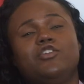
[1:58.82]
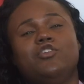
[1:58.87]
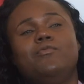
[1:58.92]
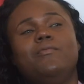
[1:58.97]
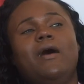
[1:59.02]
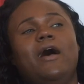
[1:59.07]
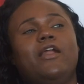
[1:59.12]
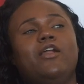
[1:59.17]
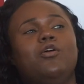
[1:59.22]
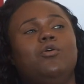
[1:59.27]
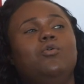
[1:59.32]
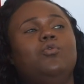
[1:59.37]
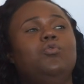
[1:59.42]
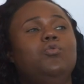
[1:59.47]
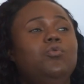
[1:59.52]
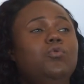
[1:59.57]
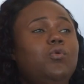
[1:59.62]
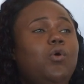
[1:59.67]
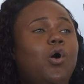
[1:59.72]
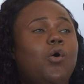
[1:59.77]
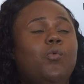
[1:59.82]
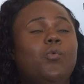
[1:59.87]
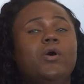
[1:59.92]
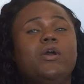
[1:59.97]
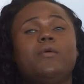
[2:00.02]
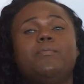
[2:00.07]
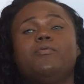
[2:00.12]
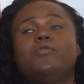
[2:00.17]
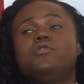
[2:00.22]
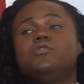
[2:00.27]
No matter who or
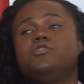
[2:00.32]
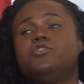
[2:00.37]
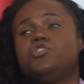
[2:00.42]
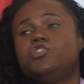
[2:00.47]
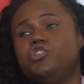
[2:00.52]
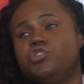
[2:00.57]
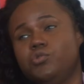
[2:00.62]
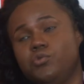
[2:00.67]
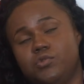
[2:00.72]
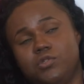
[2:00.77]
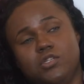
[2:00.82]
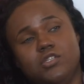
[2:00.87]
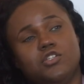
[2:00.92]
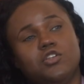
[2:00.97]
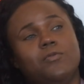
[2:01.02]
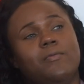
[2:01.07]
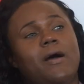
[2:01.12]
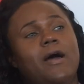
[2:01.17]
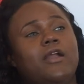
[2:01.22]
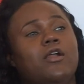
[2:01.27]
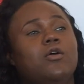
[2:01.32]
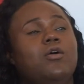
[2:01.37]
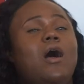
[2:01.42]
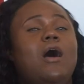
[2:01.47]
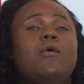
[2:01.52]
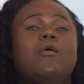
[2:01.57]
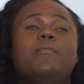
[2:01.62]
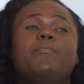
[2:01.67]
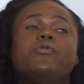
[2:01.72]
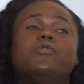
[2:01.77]
what a person chooses, no matter
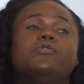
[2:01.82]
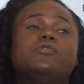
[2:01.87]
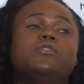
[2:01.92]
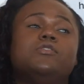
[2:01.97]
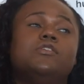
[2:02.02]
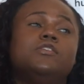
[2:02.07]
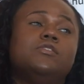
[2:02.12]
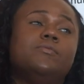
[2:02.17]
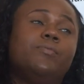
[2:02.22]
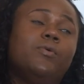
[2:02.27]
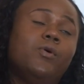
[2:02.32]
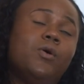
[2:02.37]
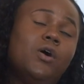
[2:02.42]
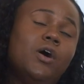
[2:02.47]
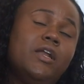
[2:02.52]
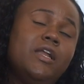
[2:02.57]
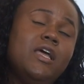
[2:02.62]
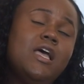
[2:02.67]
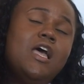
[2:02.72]
how a person is born,